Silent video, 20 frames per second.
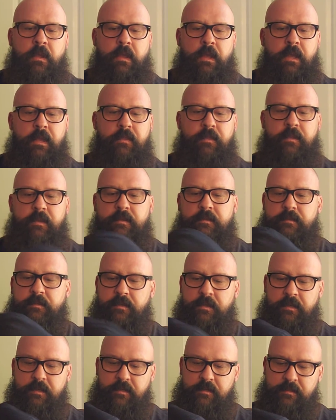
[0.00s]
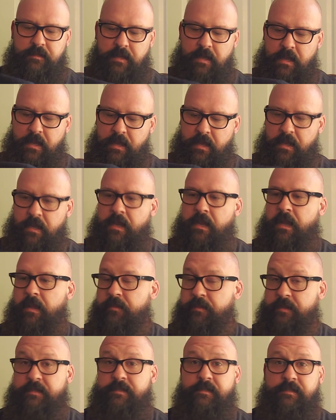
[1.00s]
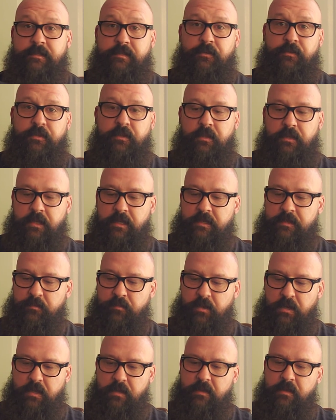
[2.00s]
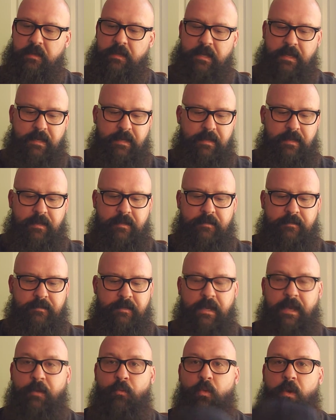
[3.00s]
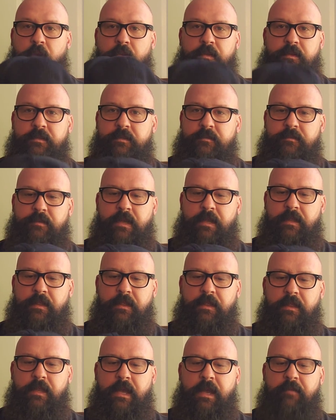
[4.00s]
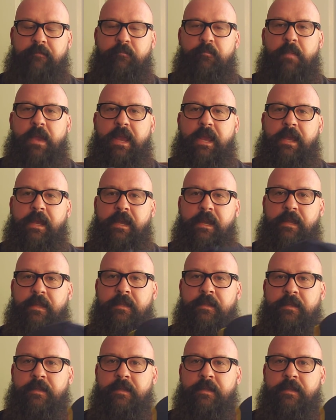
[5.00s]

And this isn't on the list, but I wear this. I didn't